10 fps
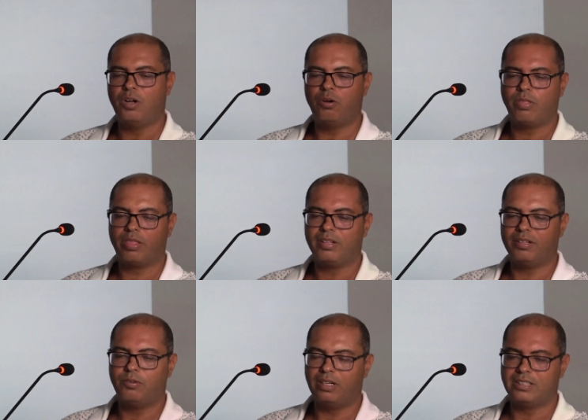cloth
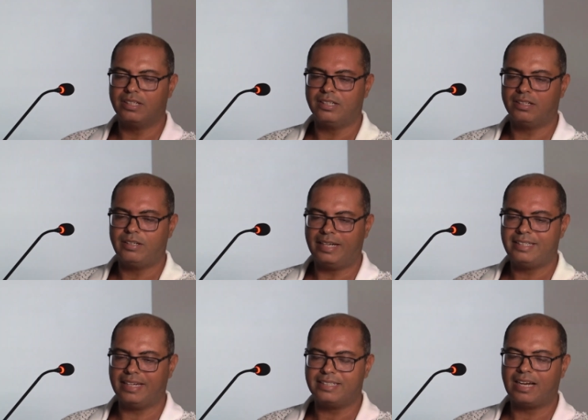
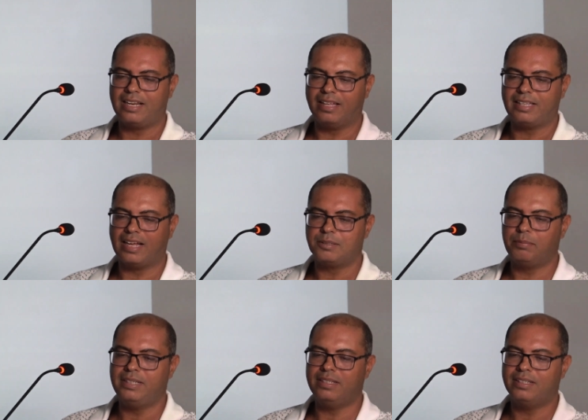and textile that has
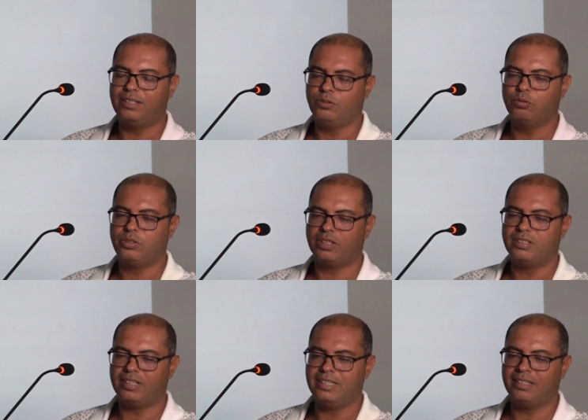been used
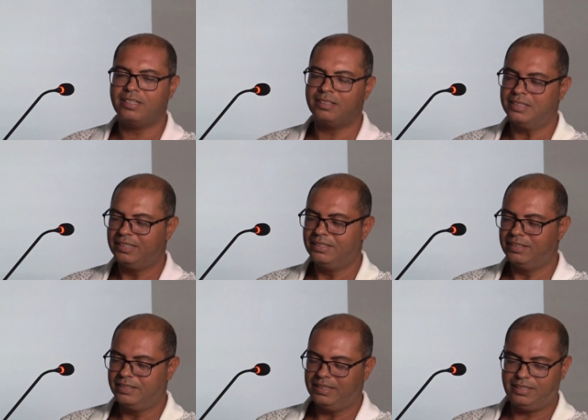
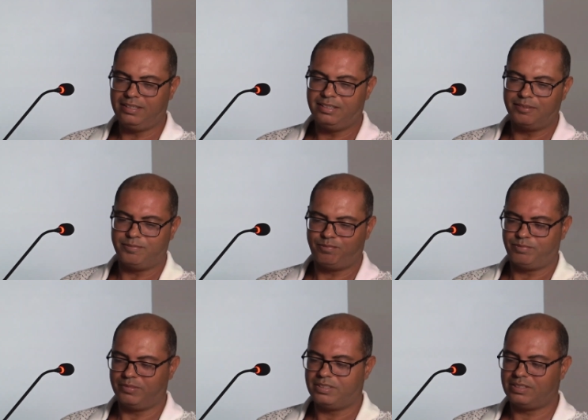in
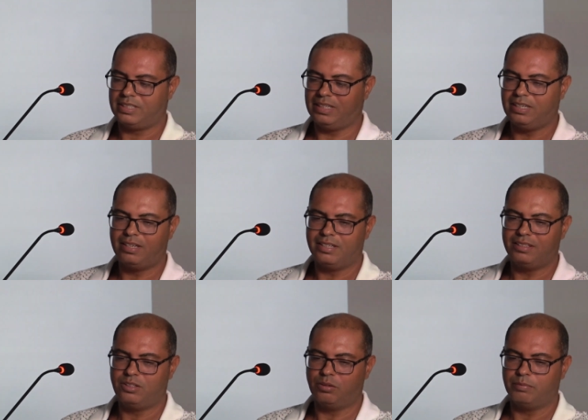seal
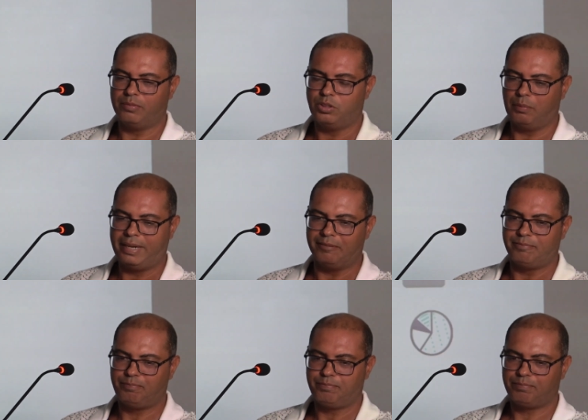domain.